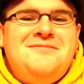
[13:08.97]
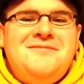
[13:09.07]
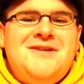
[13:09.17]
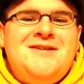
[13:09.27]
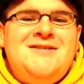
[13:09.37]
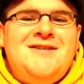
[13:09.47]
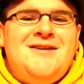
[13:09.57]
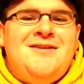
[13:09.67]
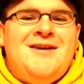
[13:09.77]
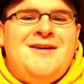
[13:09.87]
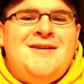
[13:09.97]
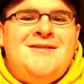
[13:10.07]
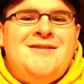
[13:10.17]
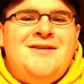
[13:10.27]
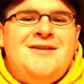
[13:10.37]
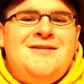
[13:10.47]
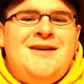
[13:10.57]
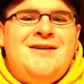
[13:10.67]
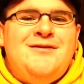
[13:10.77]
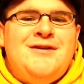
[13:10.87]
until I
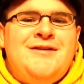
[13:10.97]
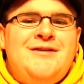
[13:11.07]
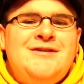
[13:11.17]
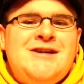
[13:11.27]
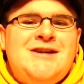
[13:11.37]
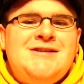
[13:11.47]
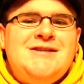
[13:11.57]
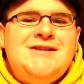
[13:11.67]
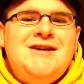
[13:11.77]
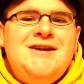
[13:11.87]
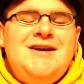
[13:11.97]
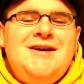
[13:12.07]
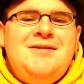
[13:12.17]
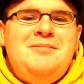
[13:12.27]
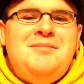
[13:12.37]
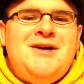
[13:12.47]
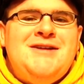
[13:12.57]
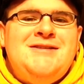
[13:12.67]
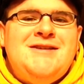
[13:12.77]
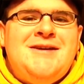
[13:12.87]
decide for another change.
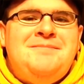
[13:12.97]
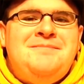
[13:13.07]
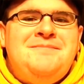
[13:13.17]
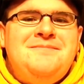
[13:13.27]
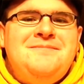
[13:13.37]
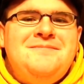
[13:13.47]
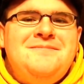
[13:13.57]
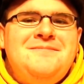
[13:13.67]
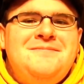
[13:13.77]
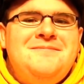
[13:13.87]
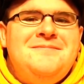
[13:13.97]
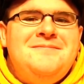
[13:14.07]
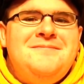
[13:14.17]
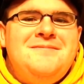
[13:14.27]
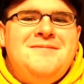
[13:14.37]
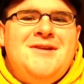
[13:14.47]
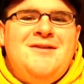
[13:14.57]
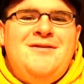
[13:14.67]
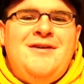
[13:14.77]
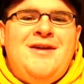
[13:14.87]
But I
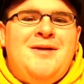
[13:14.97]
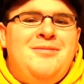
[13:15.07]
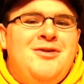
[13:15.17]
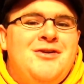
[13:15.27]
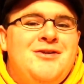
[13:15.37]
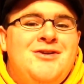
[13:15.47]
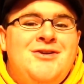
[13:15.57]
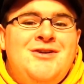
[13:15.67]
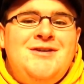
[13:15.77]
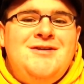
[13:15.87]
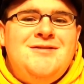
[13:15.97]
feel like I'm looking good,